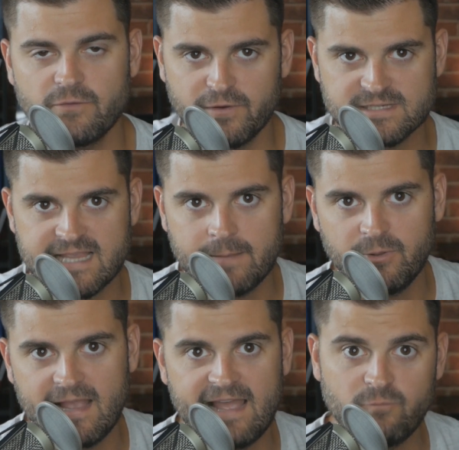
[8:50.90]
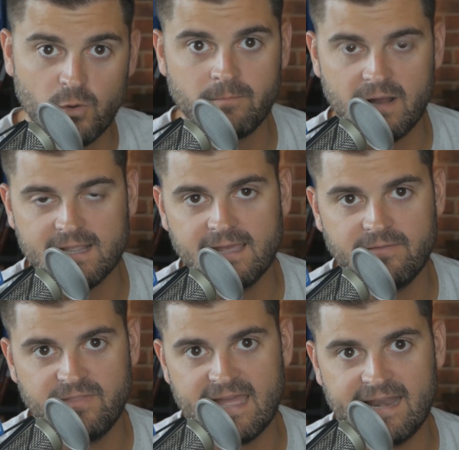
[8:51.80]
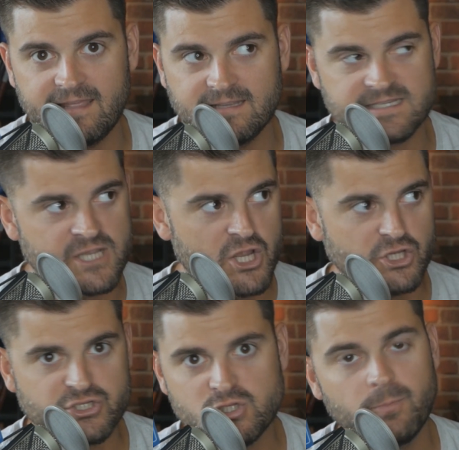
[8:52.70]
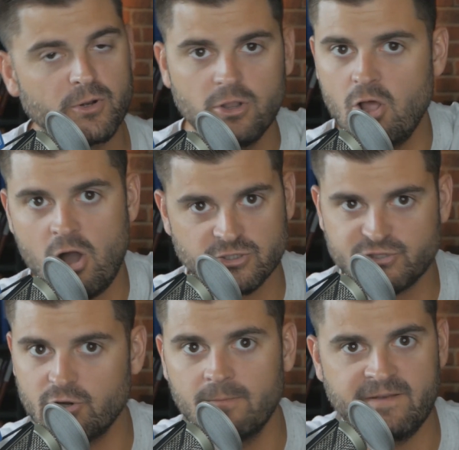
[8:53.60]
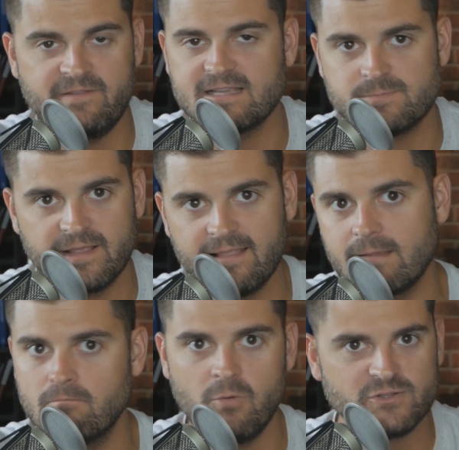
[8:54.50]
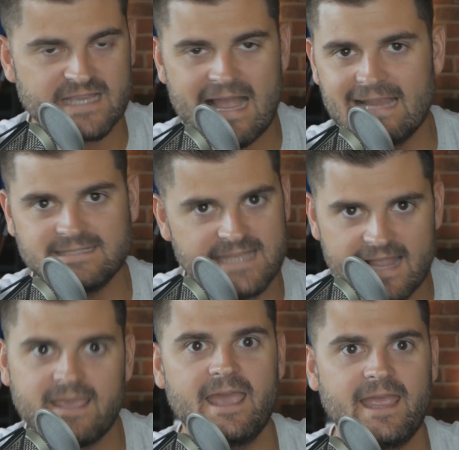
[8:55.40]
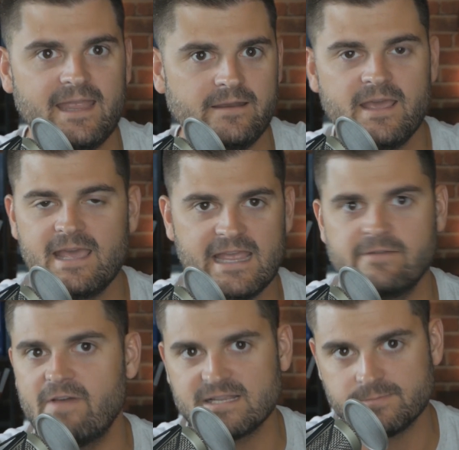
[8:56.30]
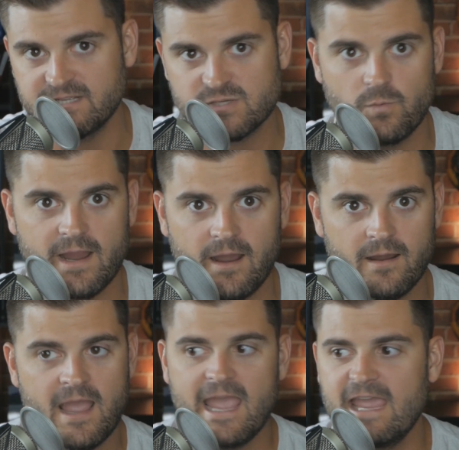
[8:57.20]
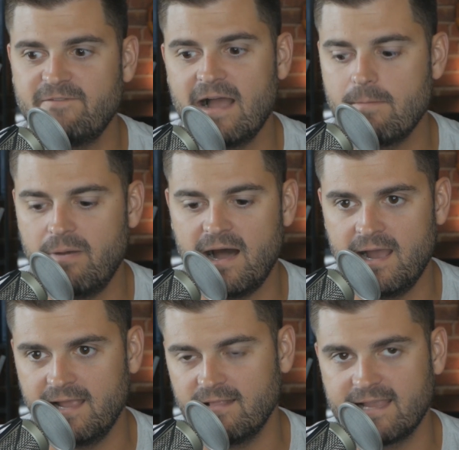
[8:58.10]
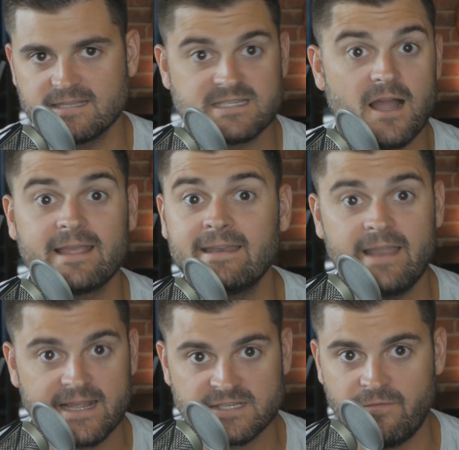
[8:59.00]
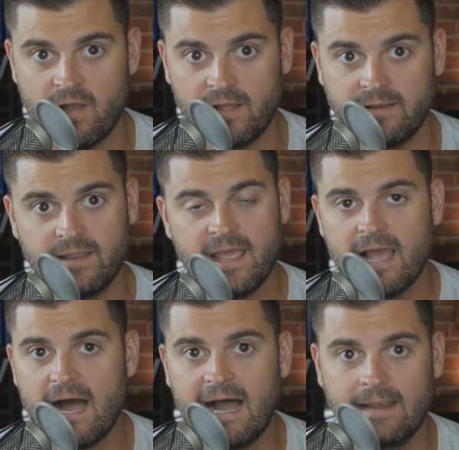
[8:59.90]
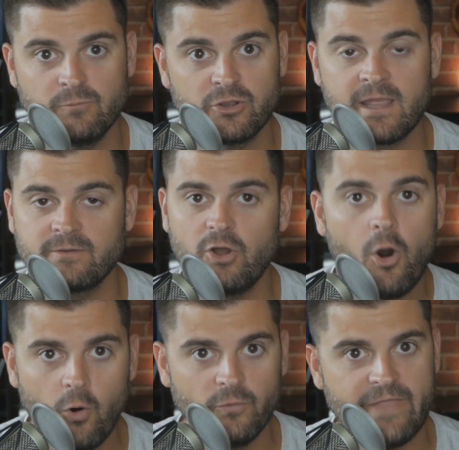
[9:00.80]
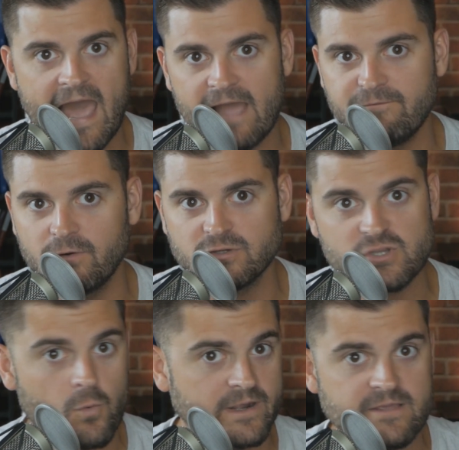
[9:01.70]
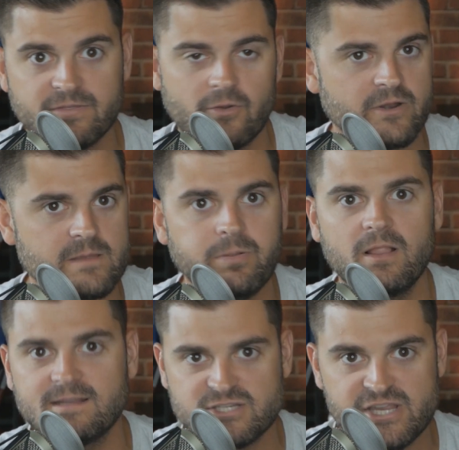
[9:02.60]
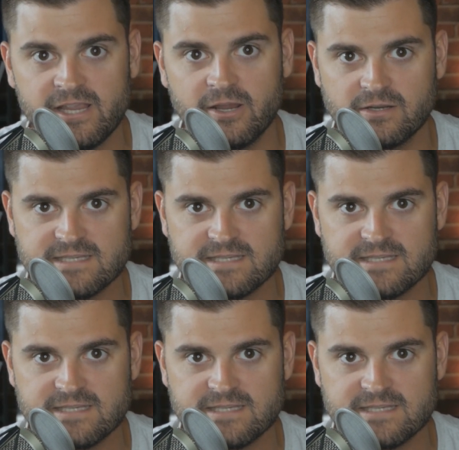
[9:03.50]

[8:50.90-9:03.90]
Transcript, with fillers: for example, I have one bucket that is super long-term investment, like multi-decade investments, where if I buy like a stock index fund, I'm looking to hold that for 20, 30 plus years